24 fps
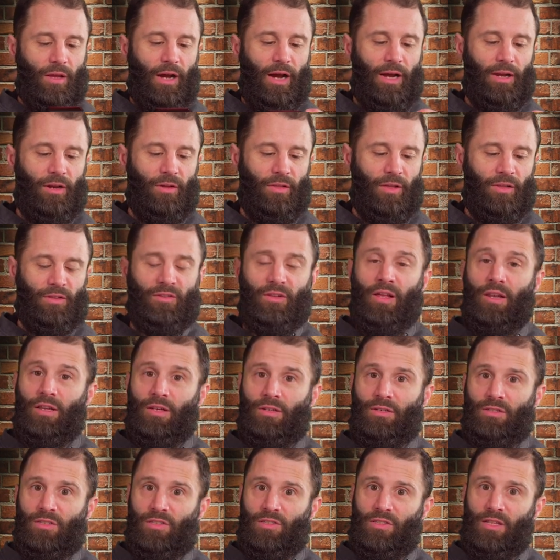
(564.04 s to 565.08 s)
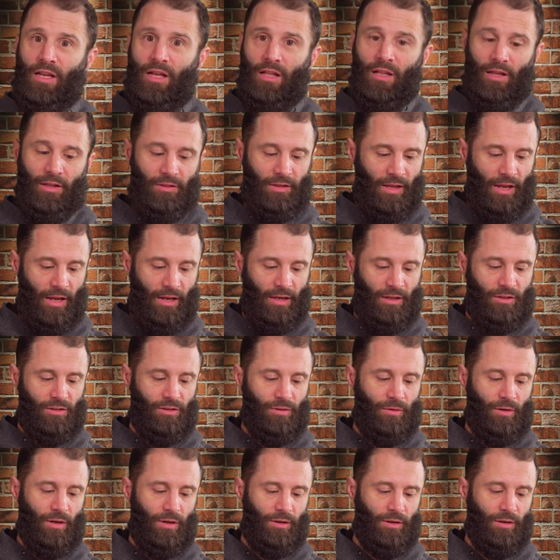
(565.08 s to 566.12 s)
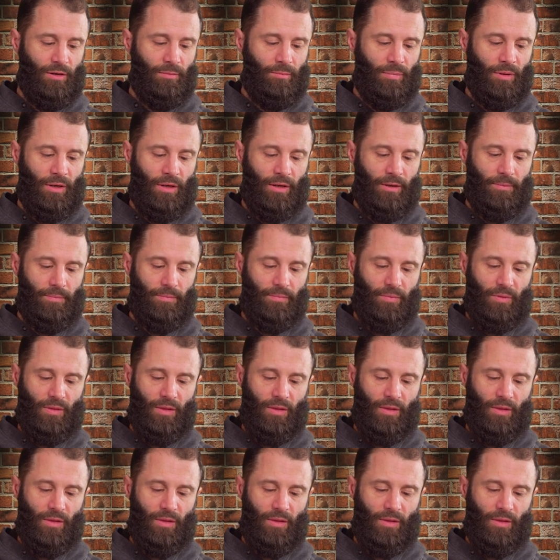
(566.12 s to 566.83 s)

I know that's not a good sell on the A D two hundred, but